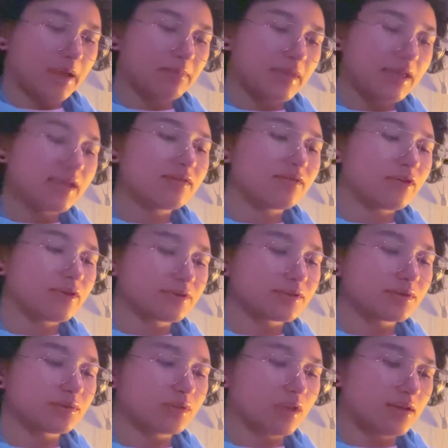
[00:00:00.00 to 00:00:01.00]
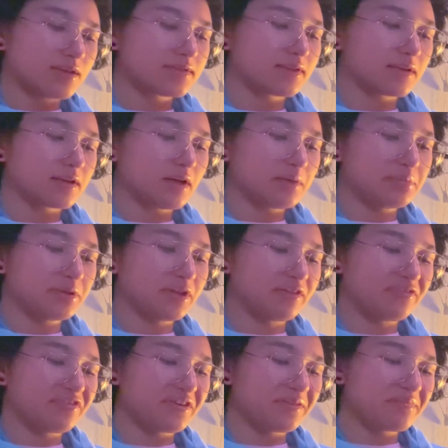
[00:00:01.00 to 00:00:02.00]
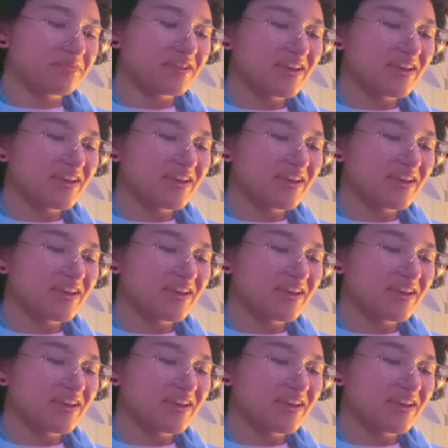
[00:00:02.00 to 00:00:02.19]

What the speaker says: may have also lost a couple of them,